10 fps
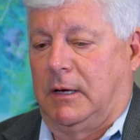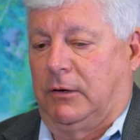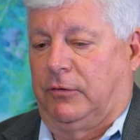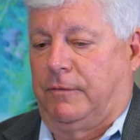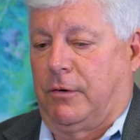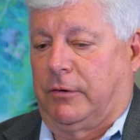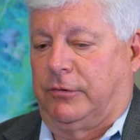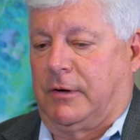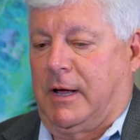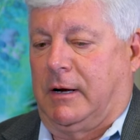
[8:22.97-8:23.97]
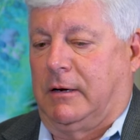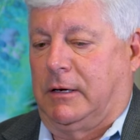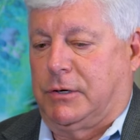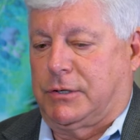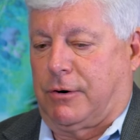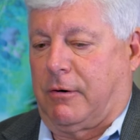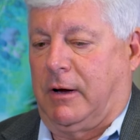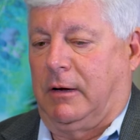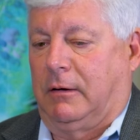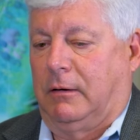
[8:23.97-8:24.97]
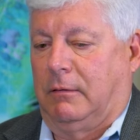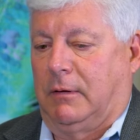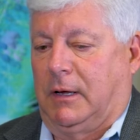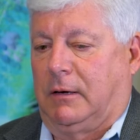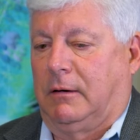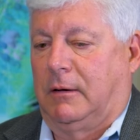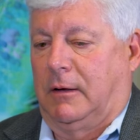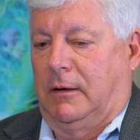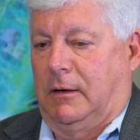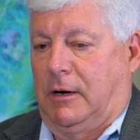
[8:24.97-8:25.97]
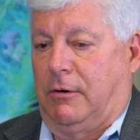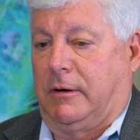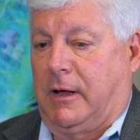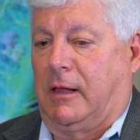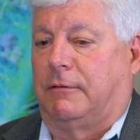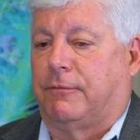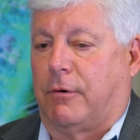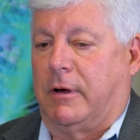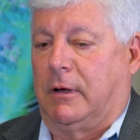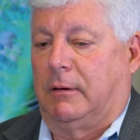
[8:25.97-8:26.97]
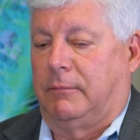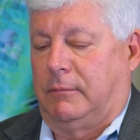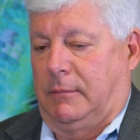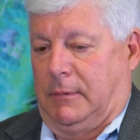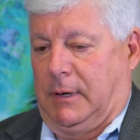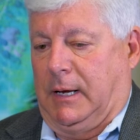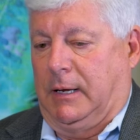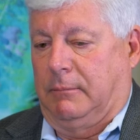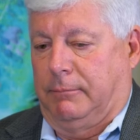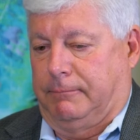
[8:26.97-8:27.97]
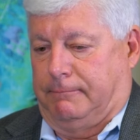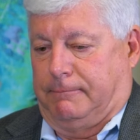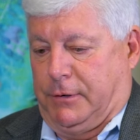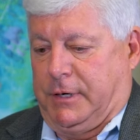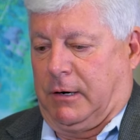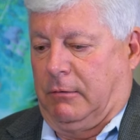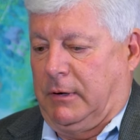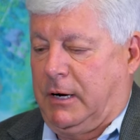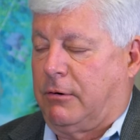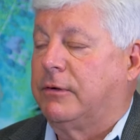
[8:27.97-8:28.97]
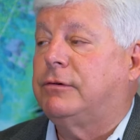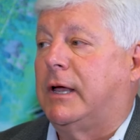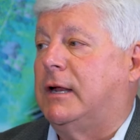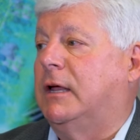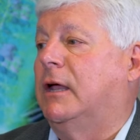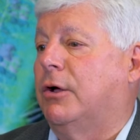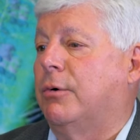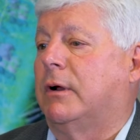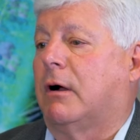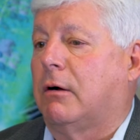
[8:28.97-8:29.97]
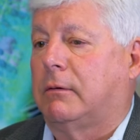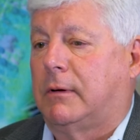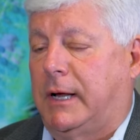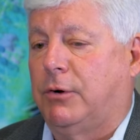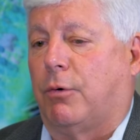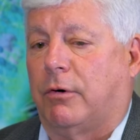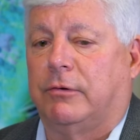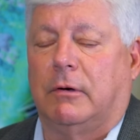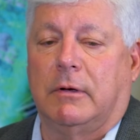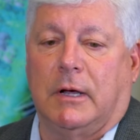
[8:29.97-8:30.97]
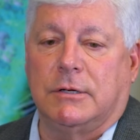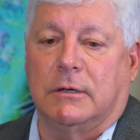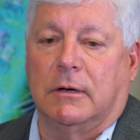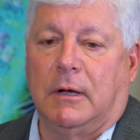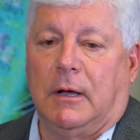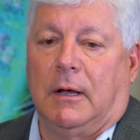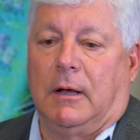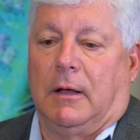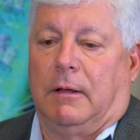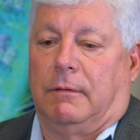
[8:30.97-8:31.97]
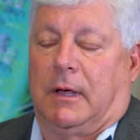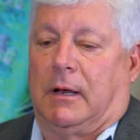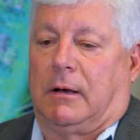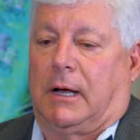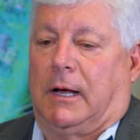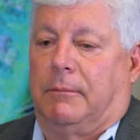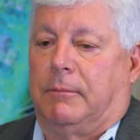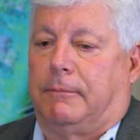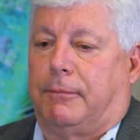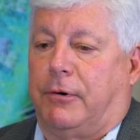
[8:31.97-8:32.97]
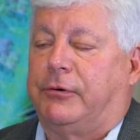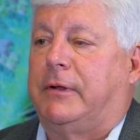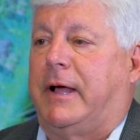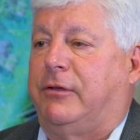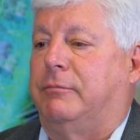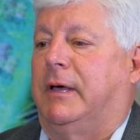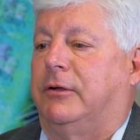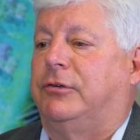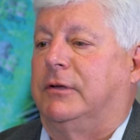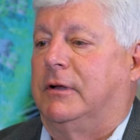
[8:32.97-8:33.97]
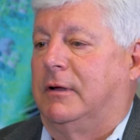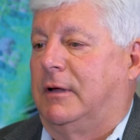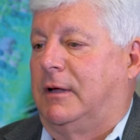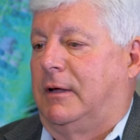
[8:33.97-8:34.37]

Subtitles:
is focused on ensuring that here in California, and particularly here in San Diego in our headquarters location, that personalized medicine